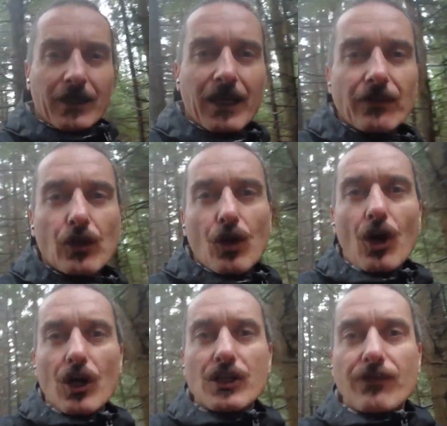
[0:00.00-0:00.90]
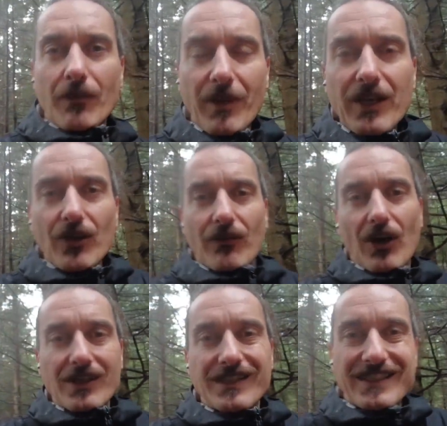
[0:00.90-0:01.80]
and the cause for many of
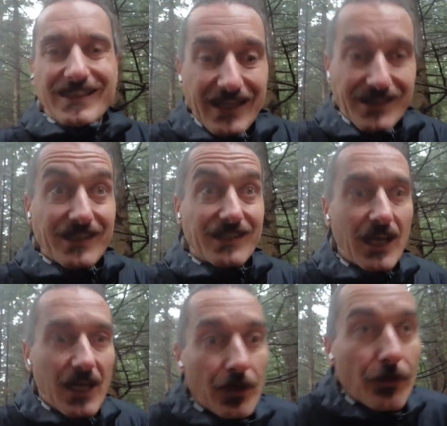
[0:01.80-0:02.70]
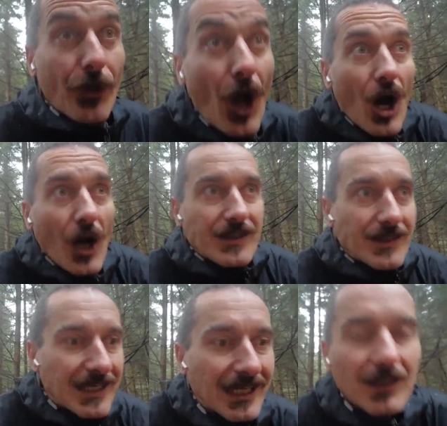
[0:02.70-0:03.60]
our successes,
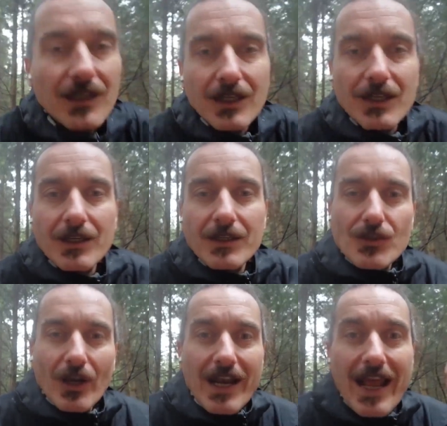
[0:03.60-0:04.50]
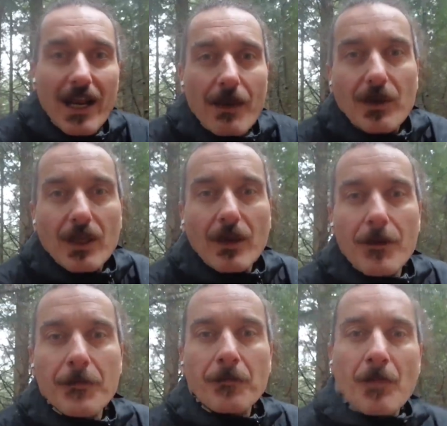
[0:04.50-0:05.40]
thought is not an enemy.
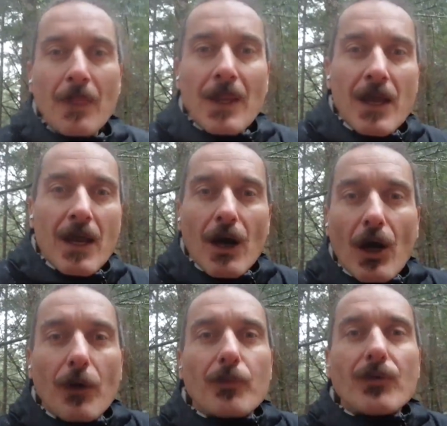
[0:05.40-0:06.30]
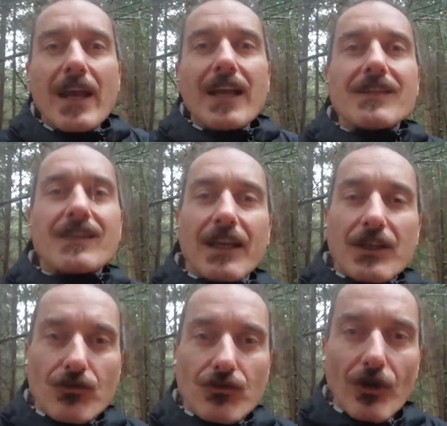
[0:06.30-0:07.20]
Our brain is an
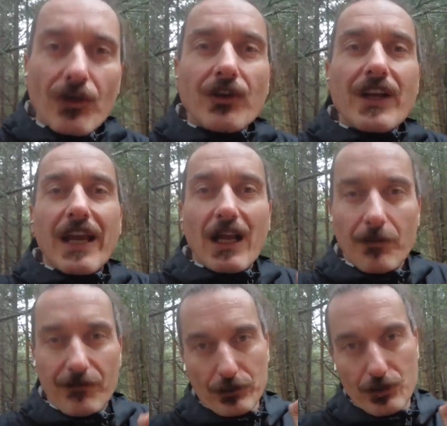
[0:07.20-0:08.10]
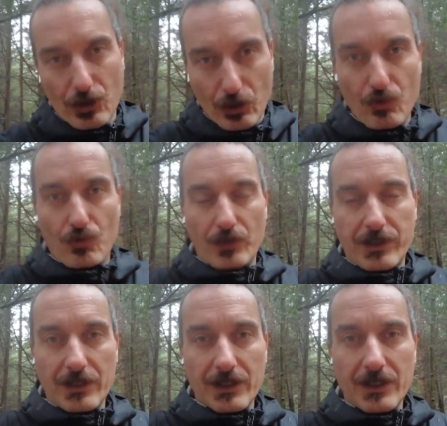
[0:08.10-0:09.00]
extraordinary helpful tool.
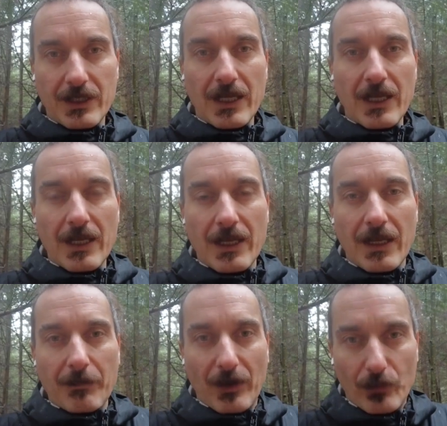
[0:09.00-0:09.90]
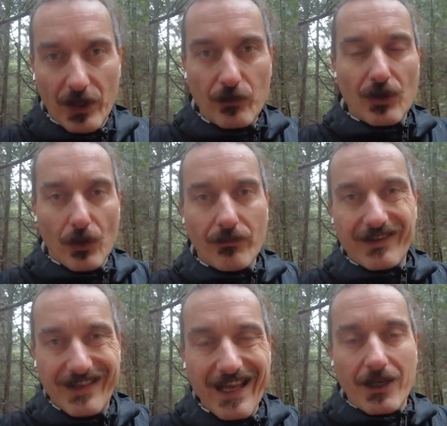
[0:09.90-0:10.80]
But when we
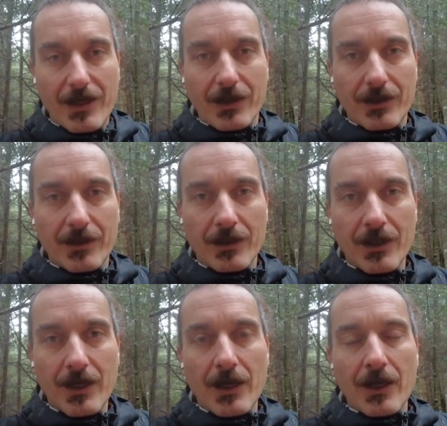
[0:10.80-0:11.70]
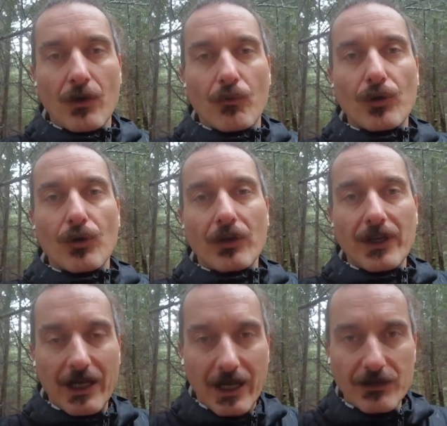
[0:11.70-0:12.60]
overthink, we
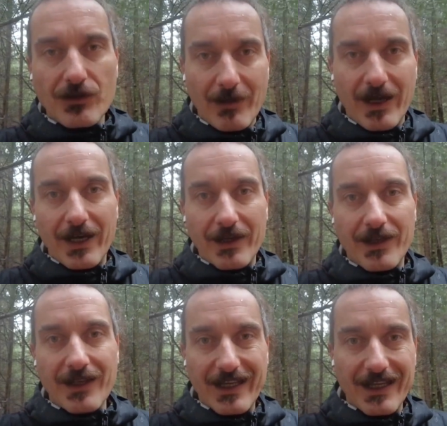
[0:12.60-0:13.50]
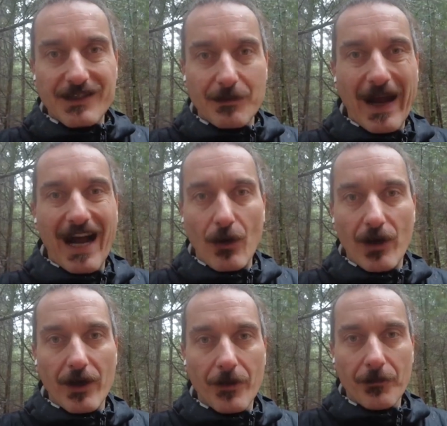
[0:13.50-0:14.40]
only undermine its power.